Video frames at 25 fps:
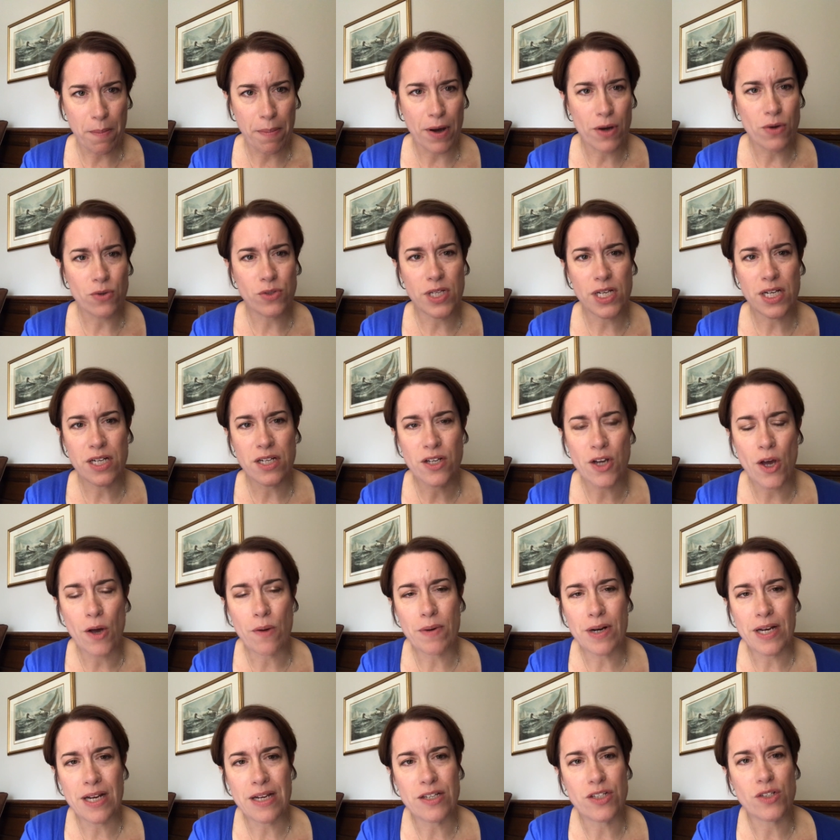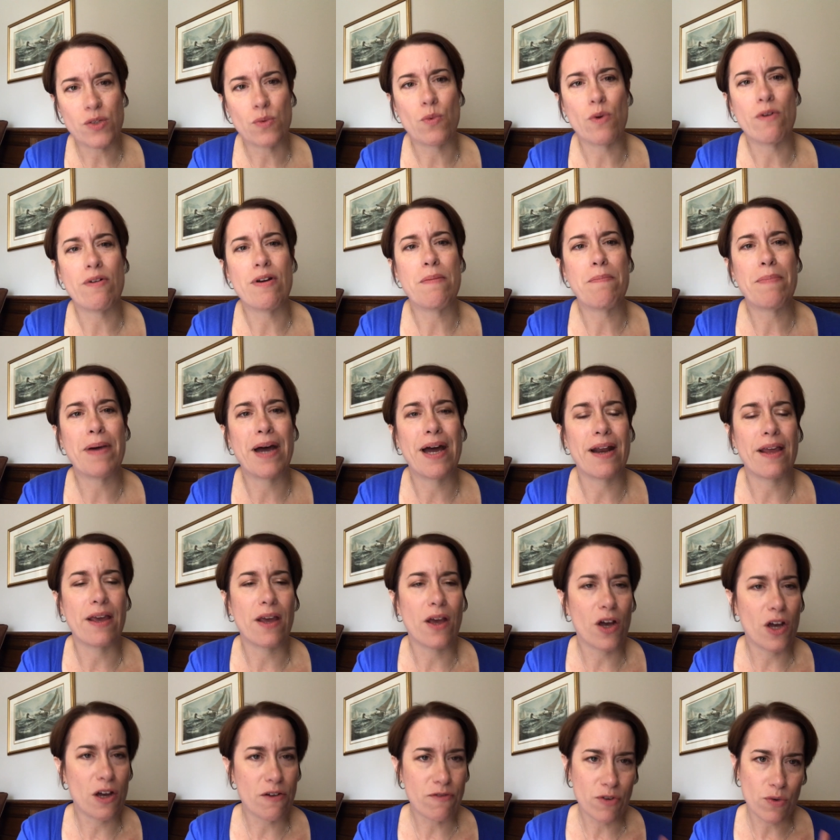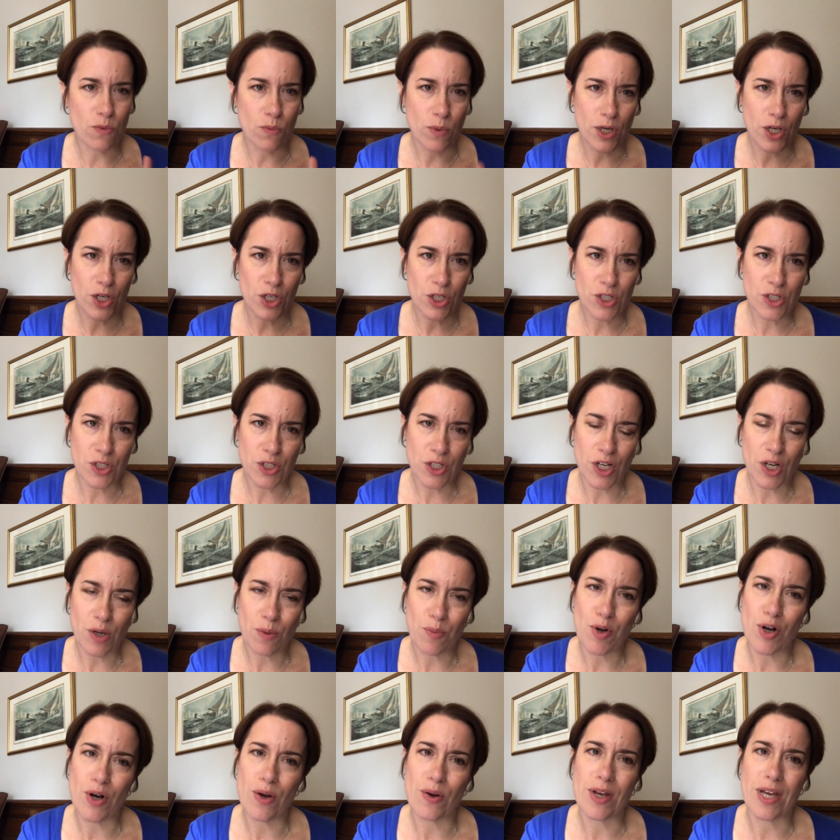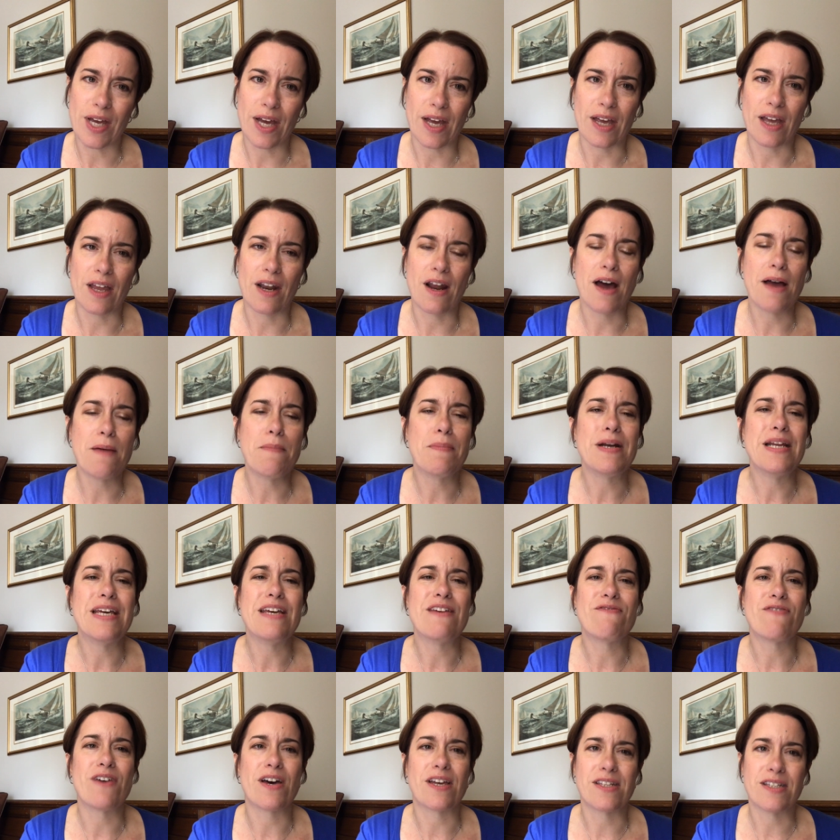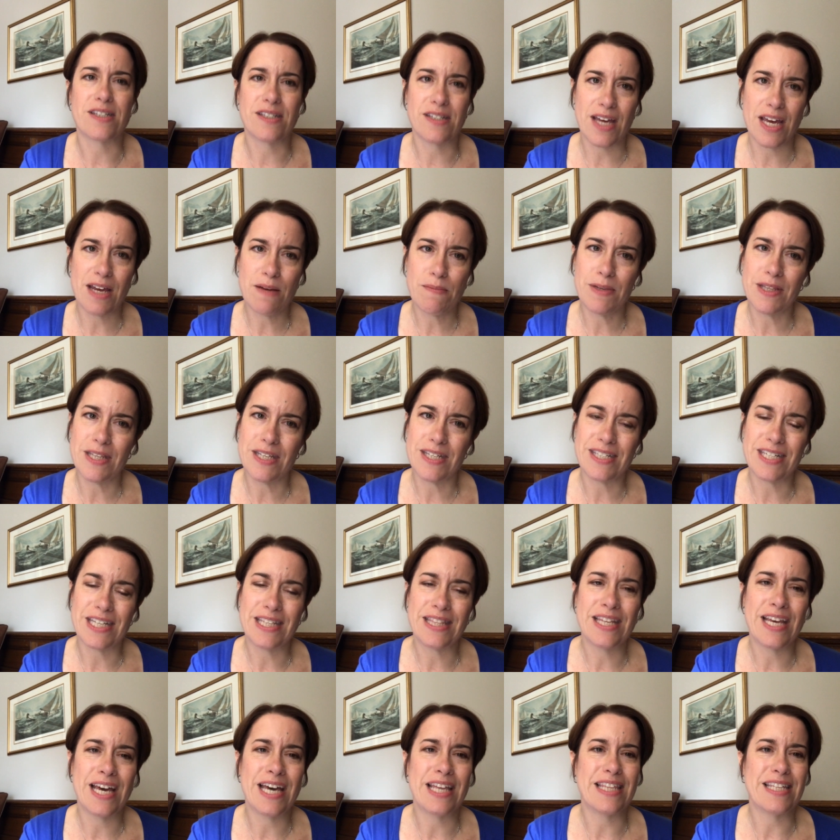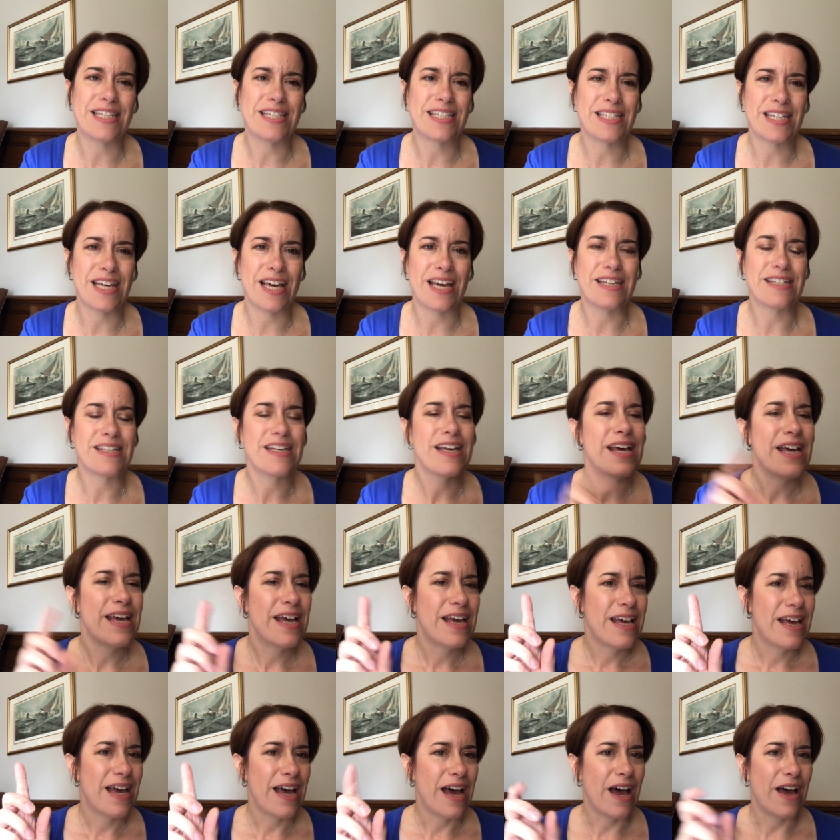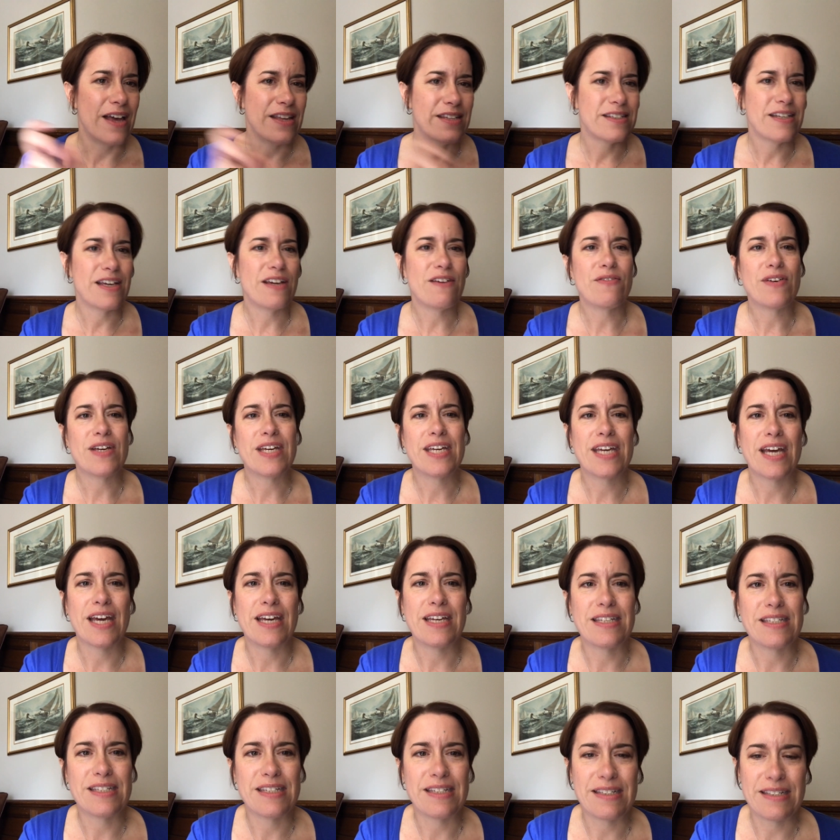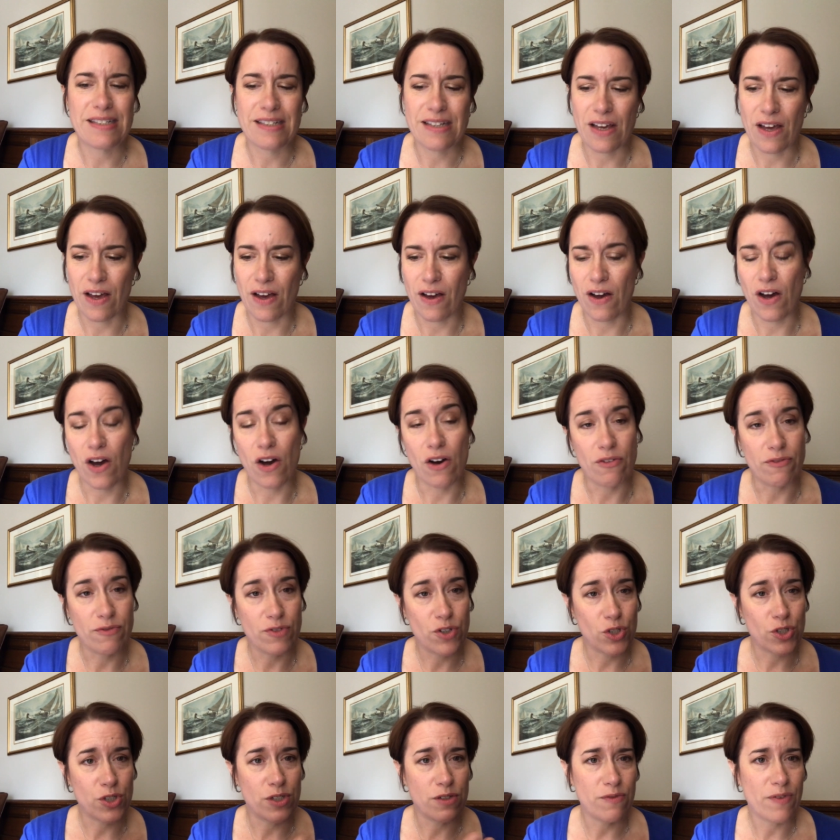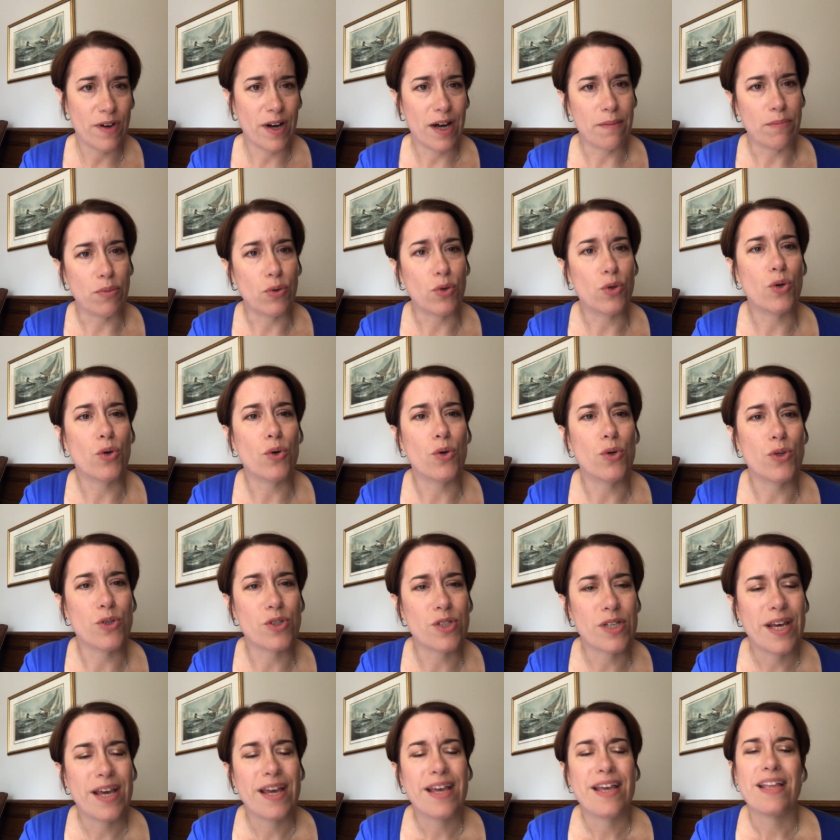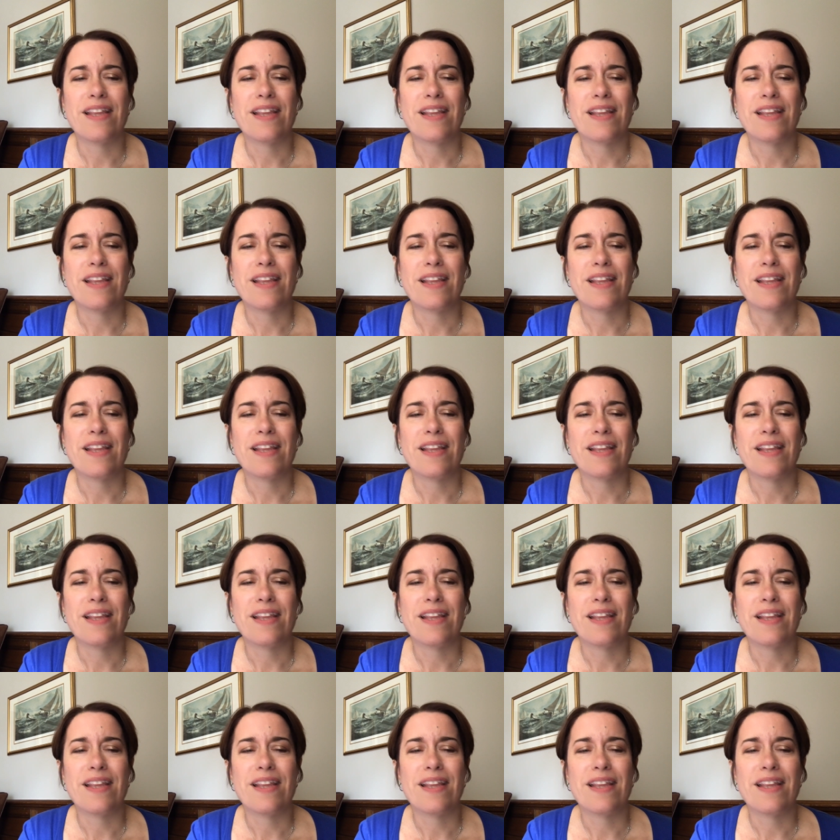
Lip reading: proposing, nobody needs to worry, panic over, we're good to go, we're okay. And I believe that statement that's in there that says saving cases of justifiable cause,